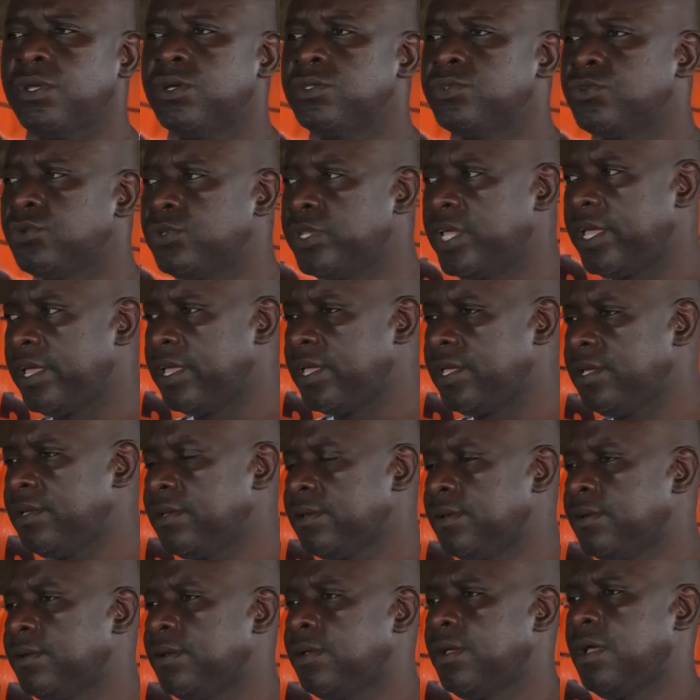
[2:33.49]
Today,
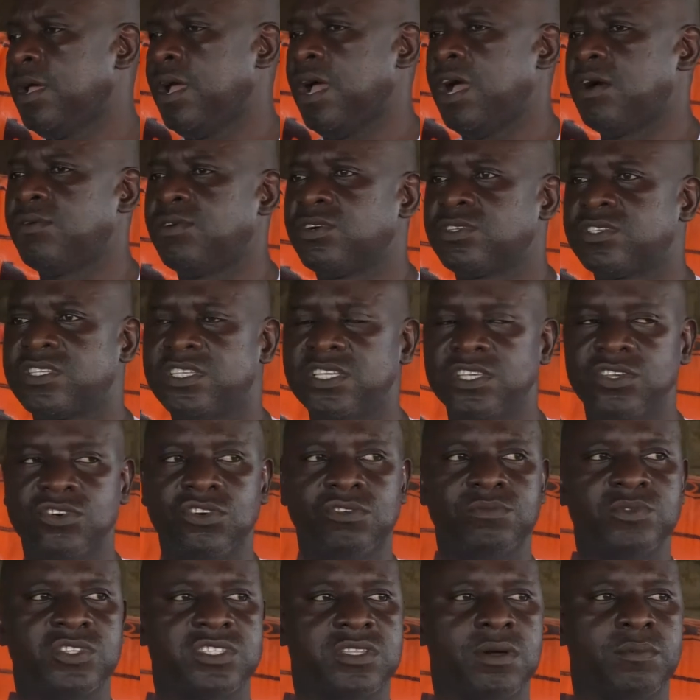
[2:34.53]
our CEO,
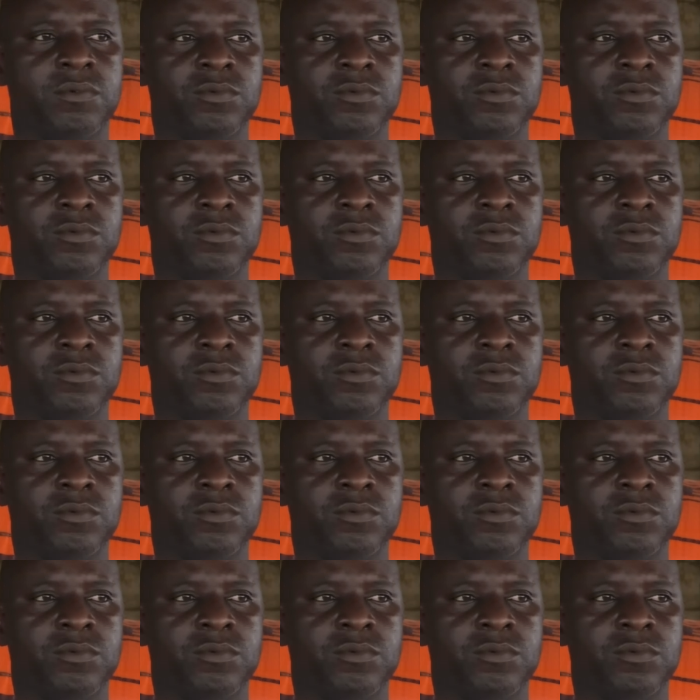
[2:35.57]
Mr.